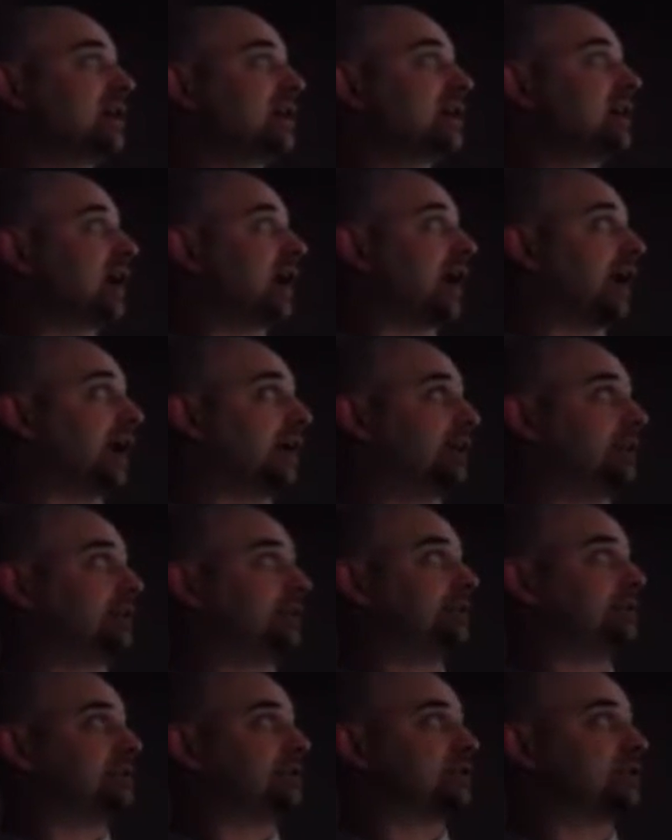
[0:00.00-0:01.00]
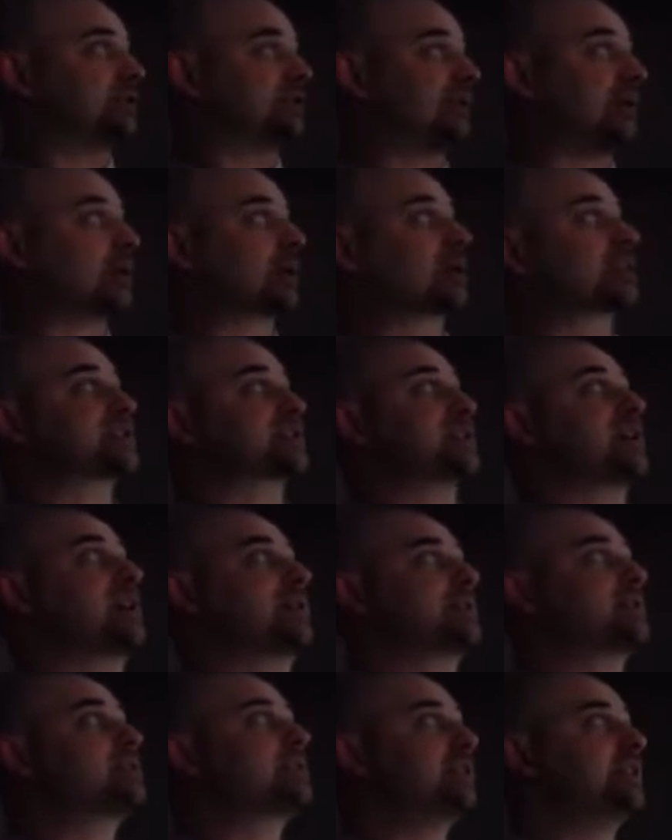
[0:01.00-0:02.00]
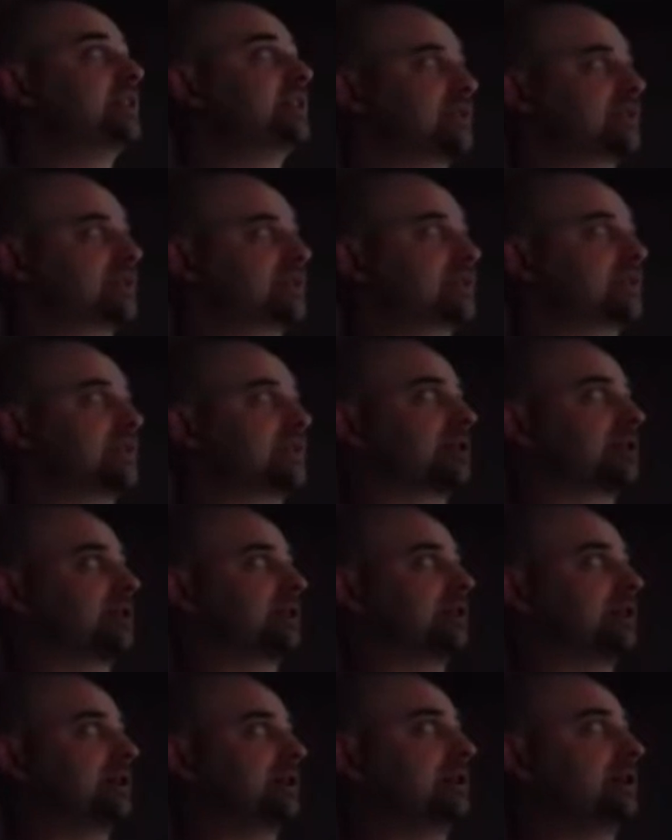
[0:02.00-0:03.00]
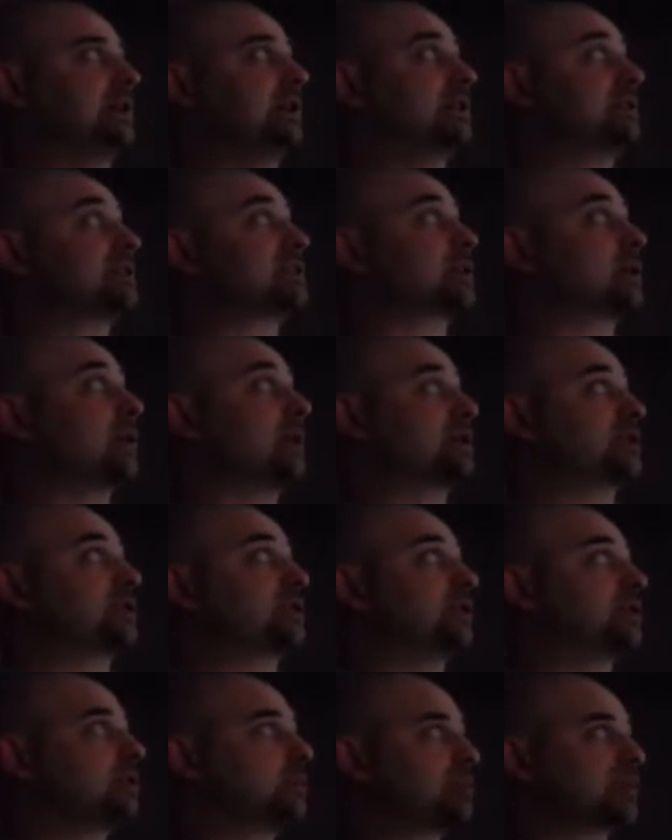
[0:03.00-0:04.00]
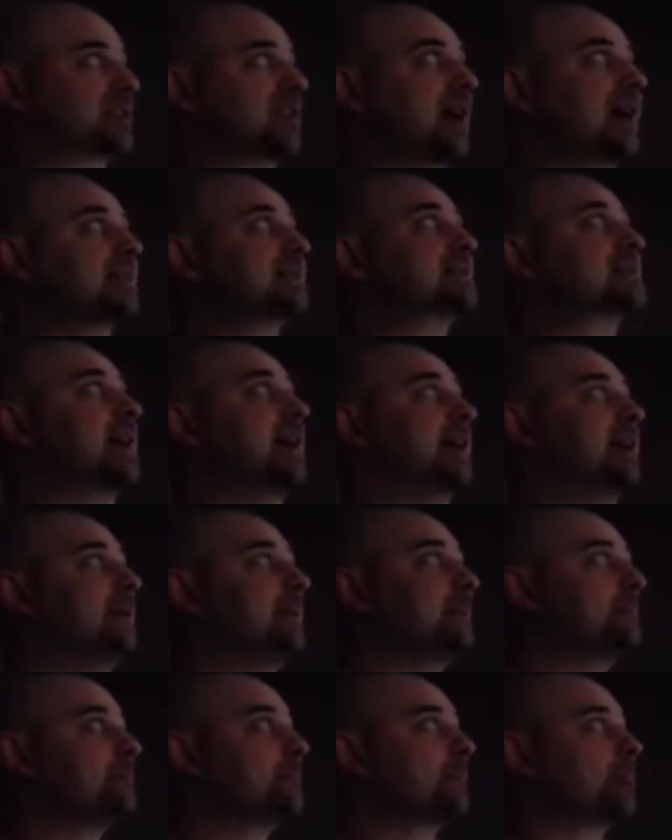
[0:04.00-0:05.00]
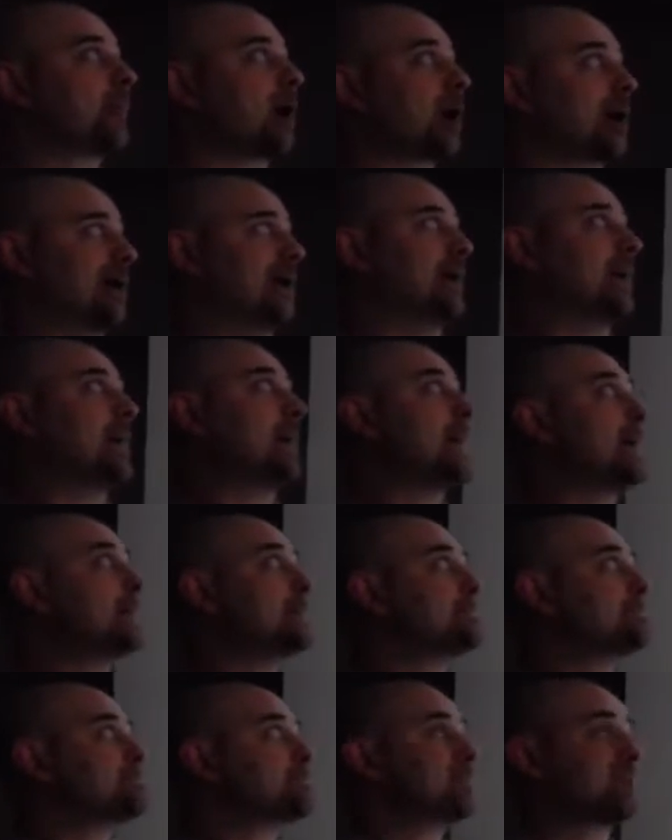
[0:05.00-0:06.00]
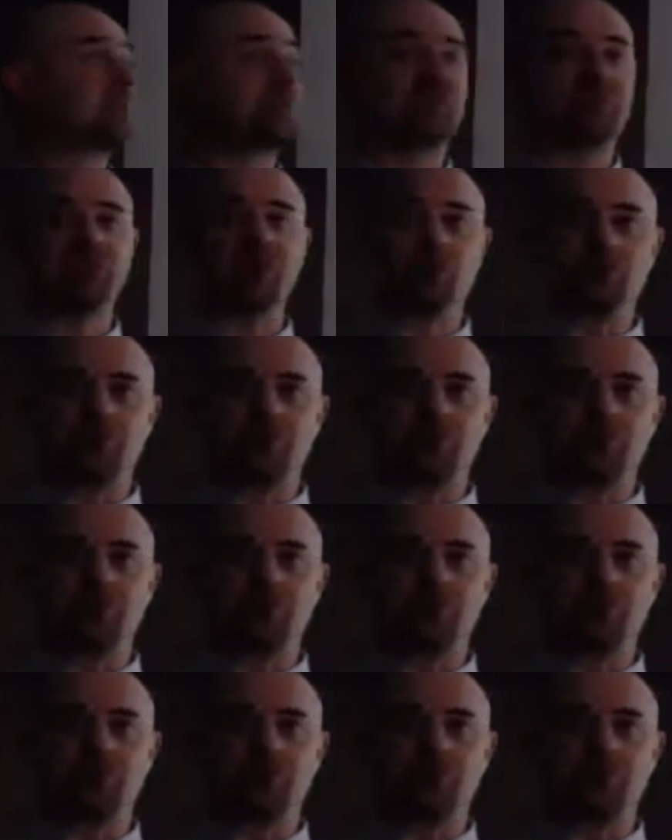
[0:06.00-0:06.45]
and just focus on the things that are in this equation besides K. All right. the field of